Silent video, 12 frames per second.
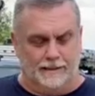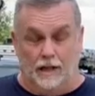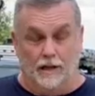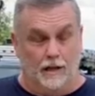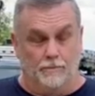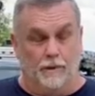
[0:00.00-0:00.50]

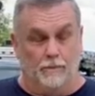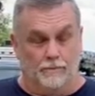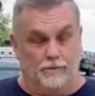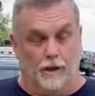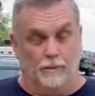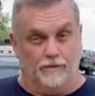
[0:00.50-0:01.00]

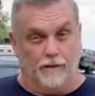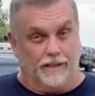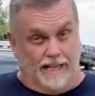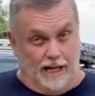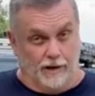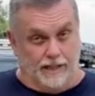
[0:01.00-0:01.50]
we've done
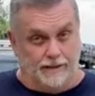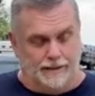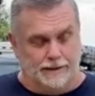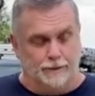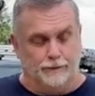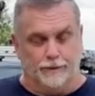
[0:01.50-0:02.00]
county,
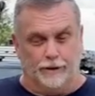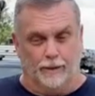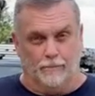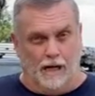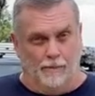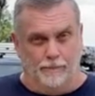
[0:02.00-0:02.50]
we've
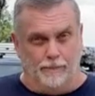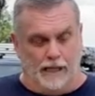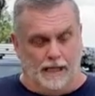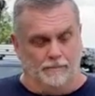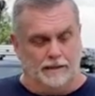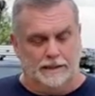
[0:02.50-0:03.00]
done mom and
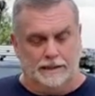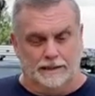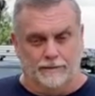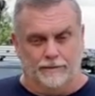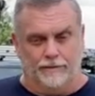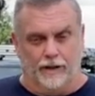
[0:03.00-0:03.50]
pop,
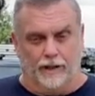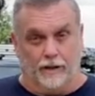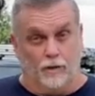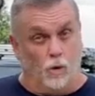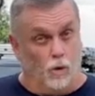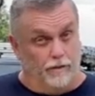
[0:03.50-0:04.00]
we've done
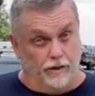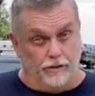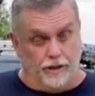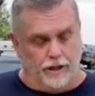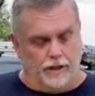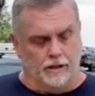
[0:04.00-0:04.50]
Corps of
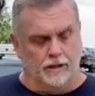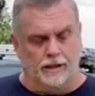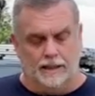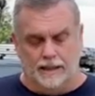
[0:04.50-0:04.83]
Engineer,